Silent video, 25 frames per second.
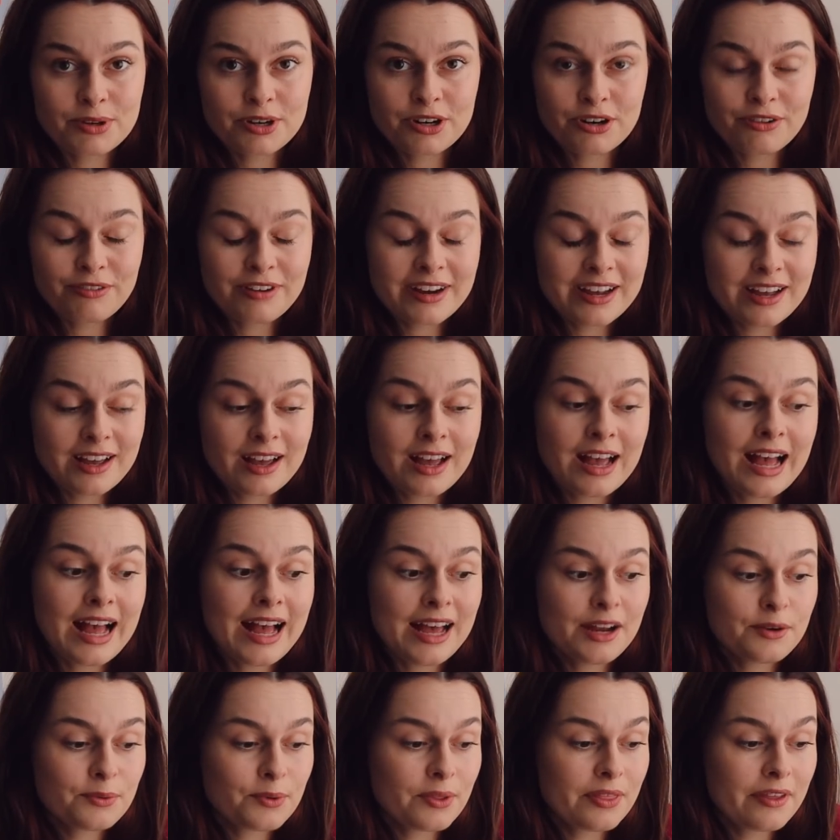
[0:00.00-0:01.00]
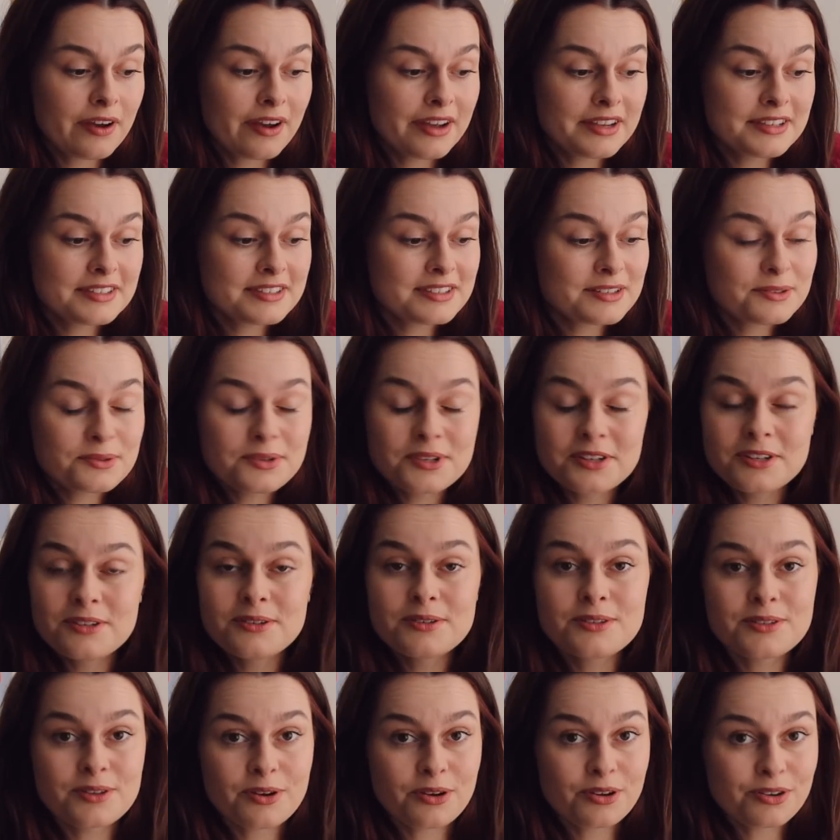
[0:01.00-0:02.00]
a career and one that I still
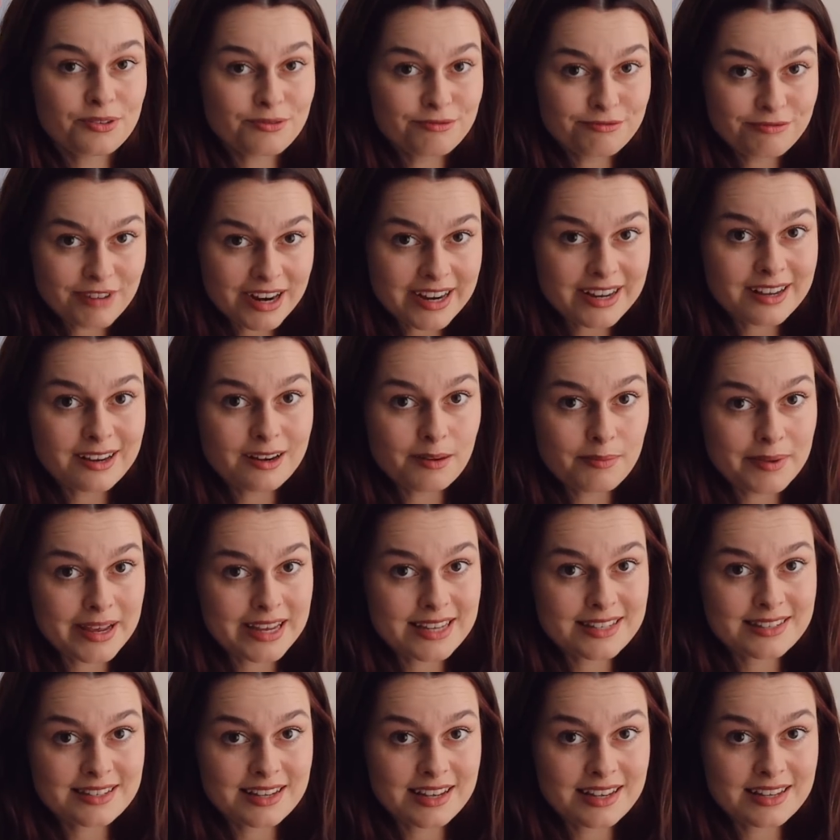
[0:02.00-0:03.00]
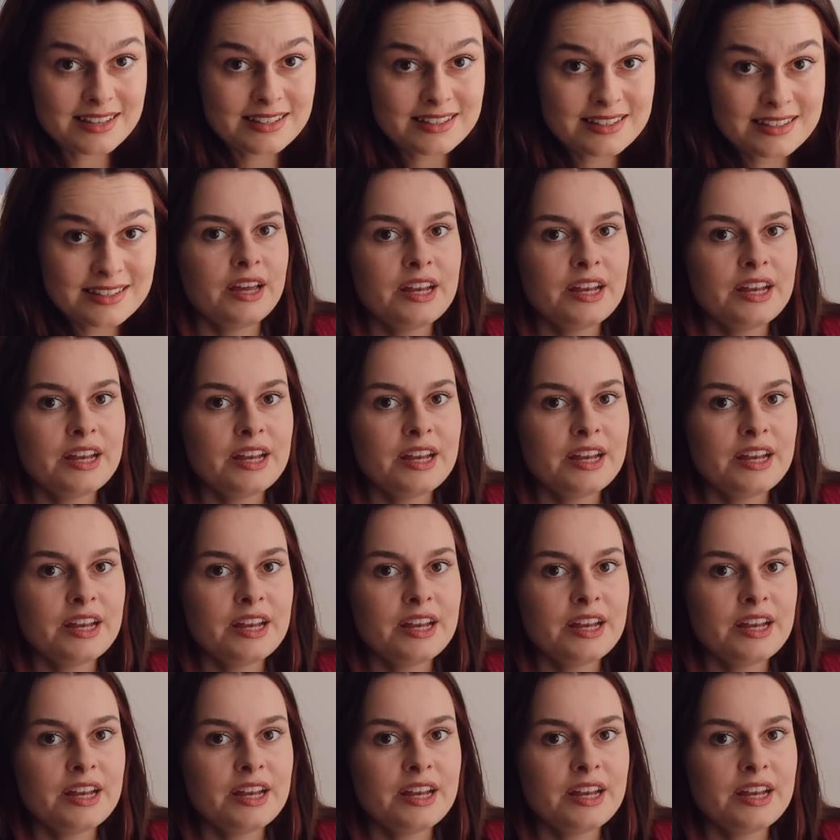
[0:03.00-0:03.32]
use on a regular basis.